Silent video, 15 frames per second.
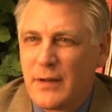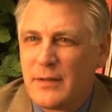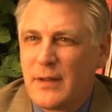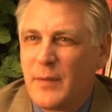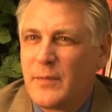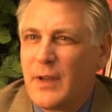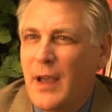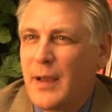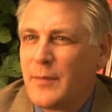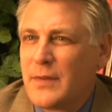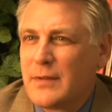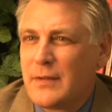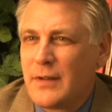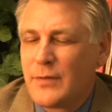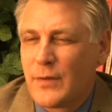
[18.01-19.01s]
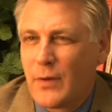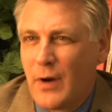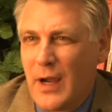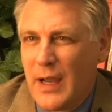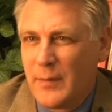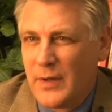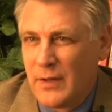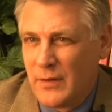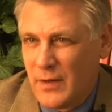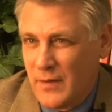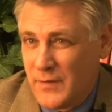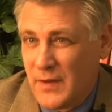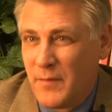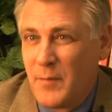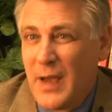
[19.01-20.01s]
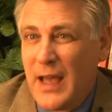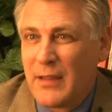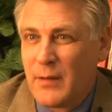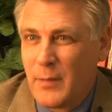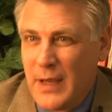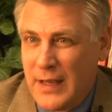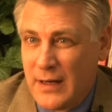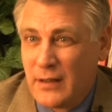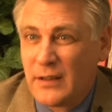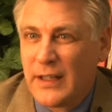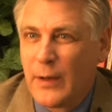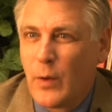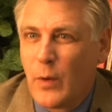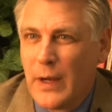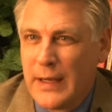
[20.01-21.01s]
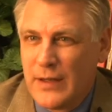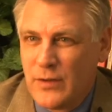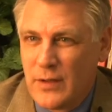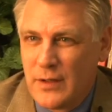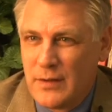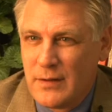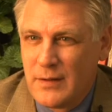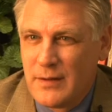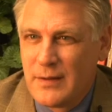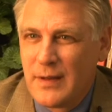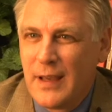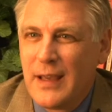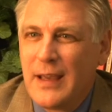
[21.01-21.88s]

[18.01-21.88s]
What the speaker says: sometimes described in terms of mathematical equations